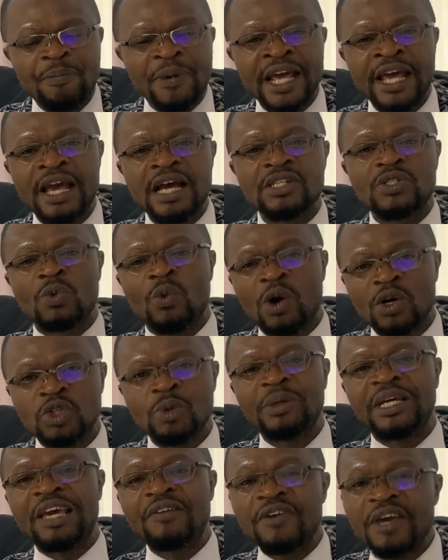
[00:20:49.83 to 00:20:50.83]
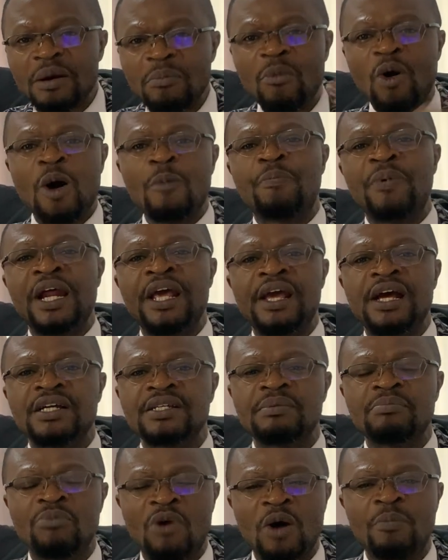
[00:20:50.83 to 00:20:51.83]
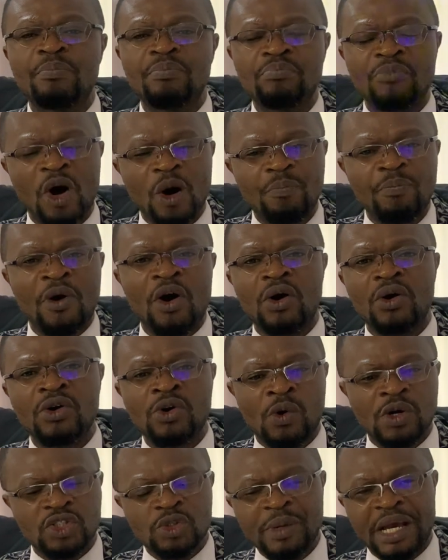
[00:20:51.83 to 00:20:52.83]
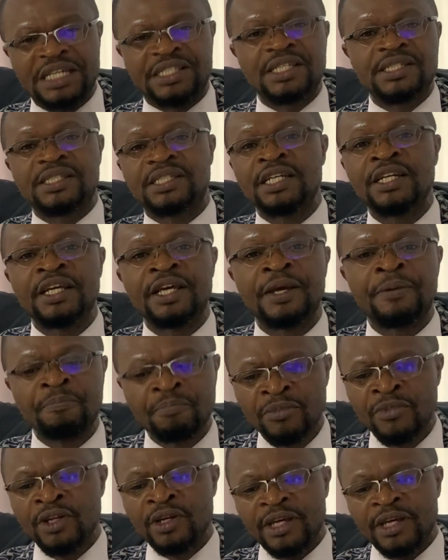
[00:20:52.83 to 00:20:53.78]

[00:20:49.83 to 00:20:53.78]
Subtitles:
players will also be giving him more ball. They will also be assisting him.